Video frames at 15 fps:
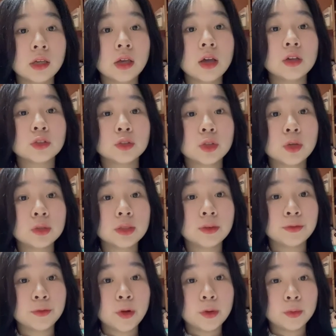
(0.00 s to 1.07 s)
So the
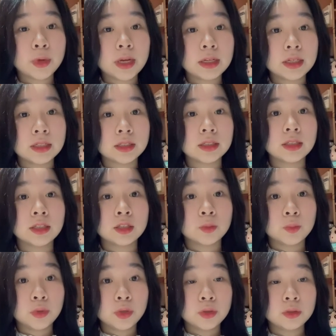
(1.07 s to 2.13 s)
fourth one is
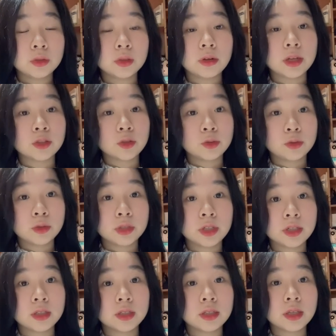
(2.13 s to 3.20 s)
dispute
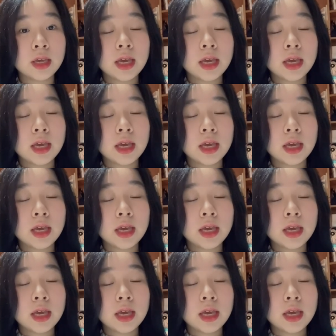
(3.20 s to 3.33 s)
resolutions.